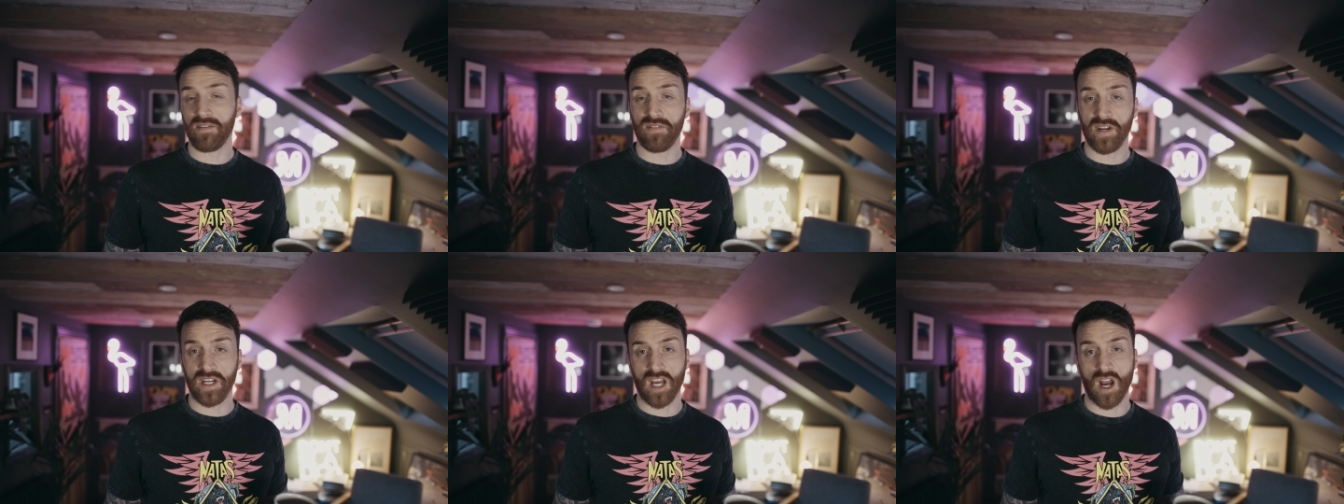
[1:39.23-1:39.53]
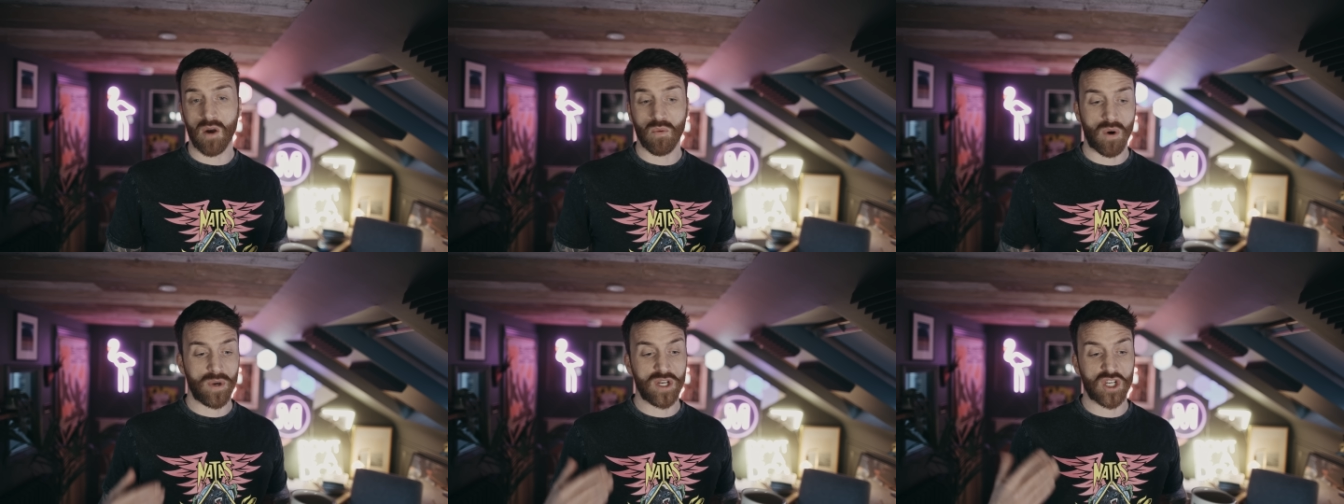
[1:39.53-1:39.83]

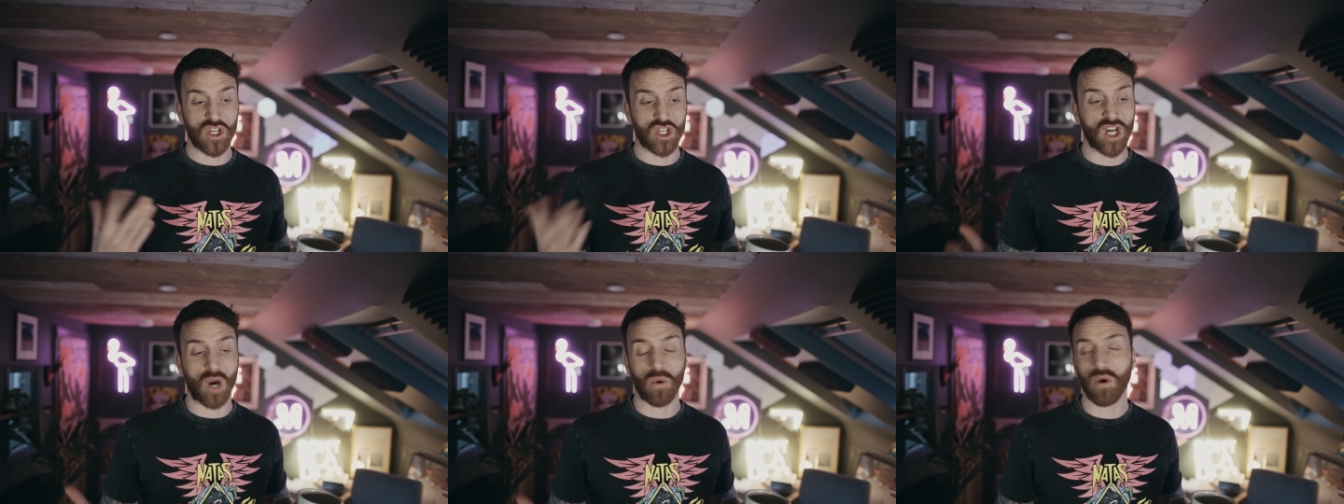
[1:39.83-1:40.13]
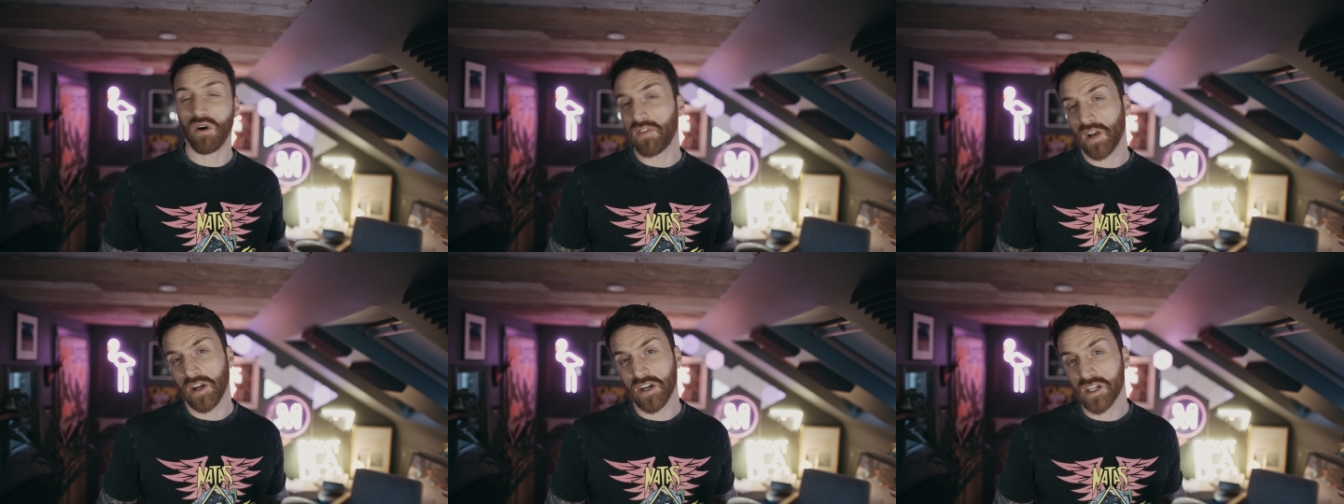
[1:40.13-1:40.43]
video where we just show
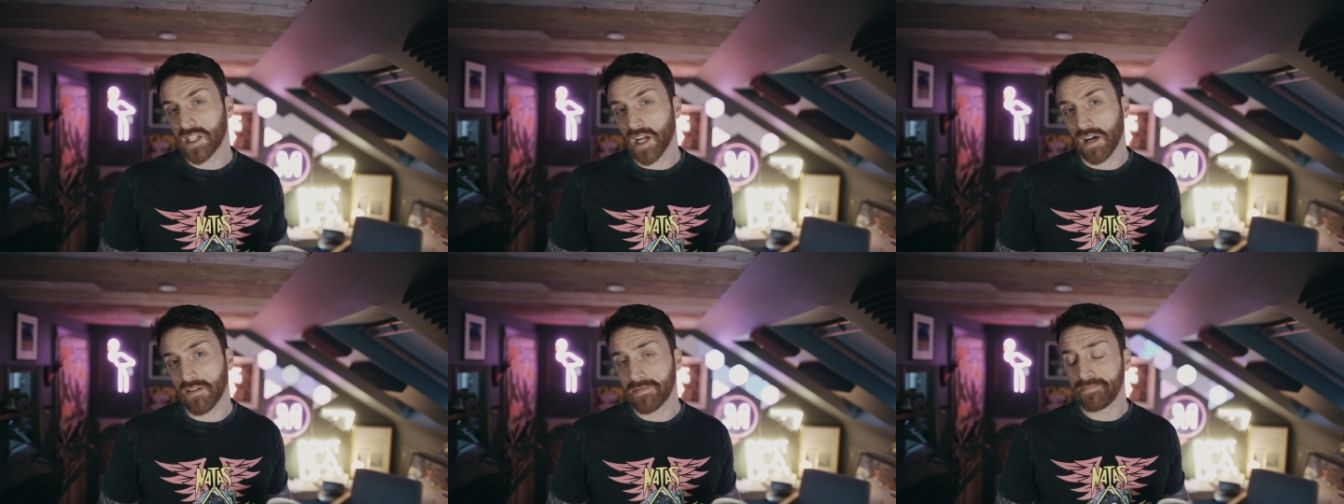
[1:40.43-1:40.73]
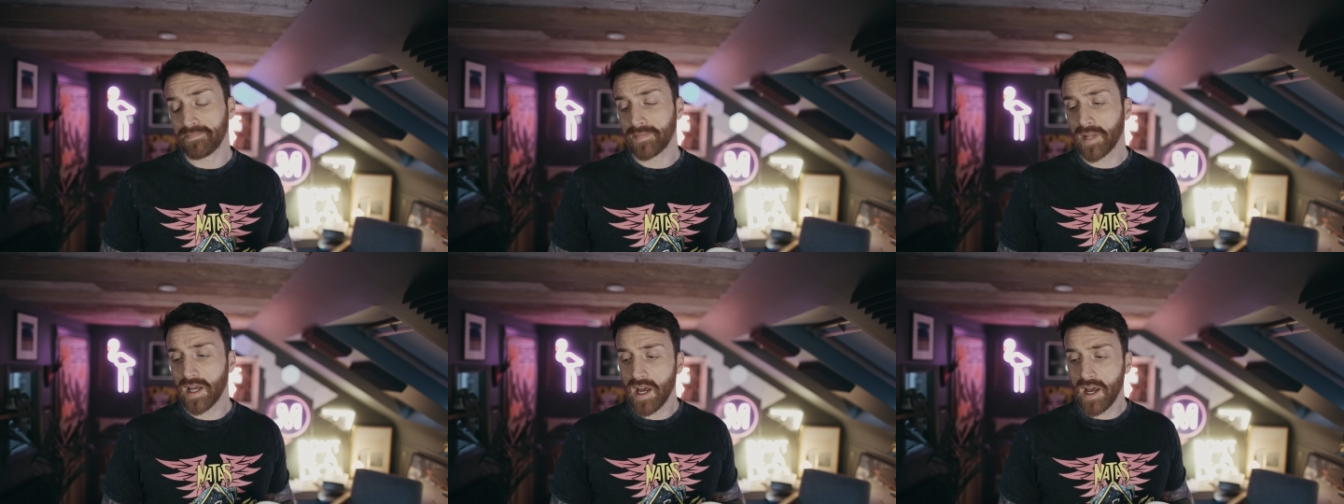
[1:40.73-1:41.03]
off a load of stuff.
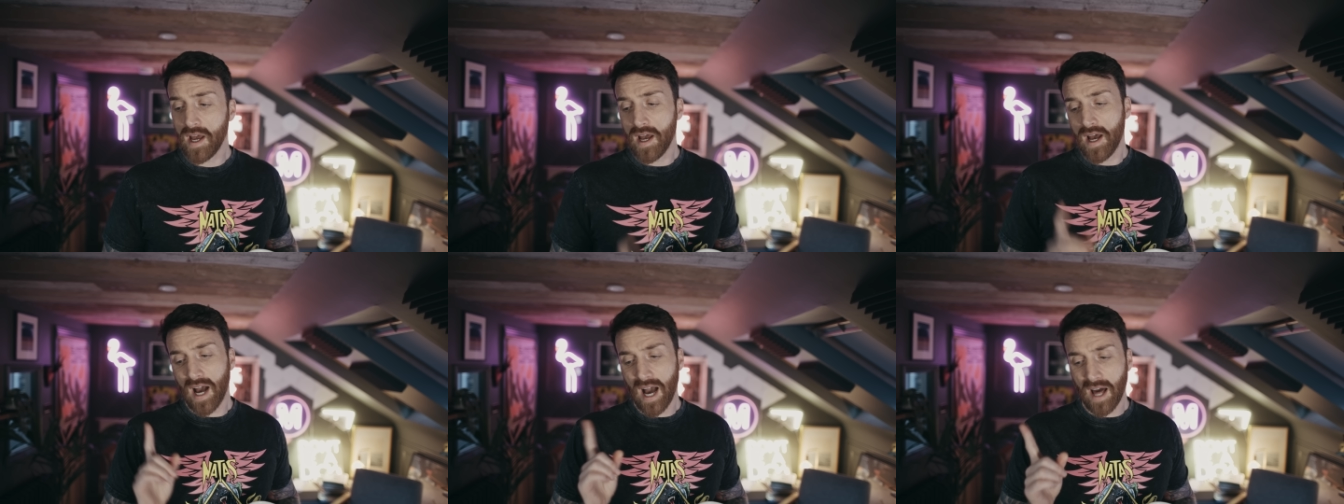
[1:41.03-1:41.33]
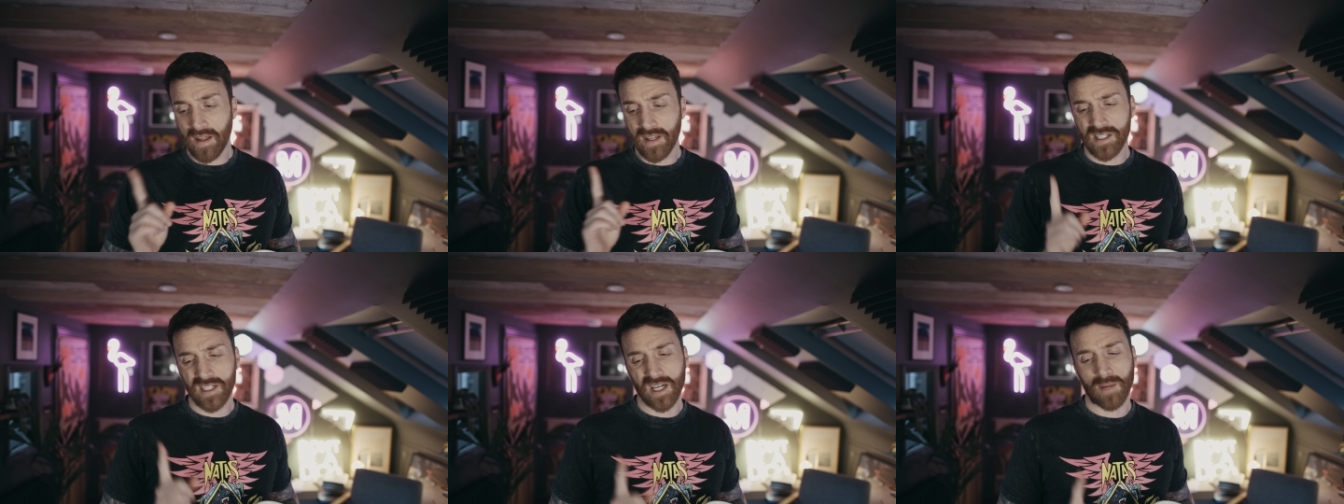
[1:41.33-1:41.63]

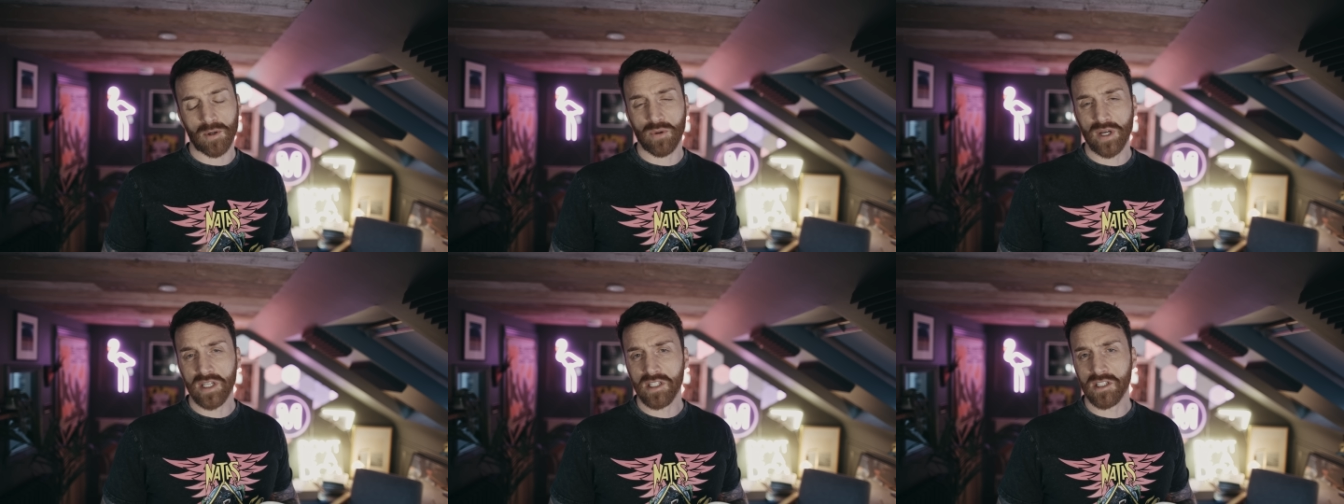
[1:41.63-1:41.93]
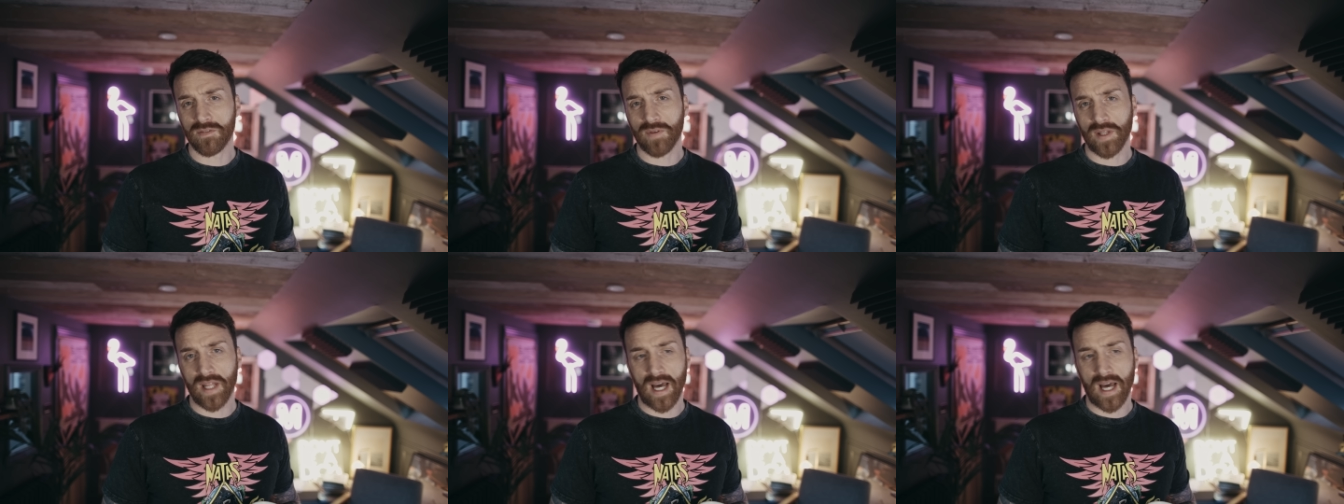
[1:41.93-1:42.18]
And there's a couple of reasons for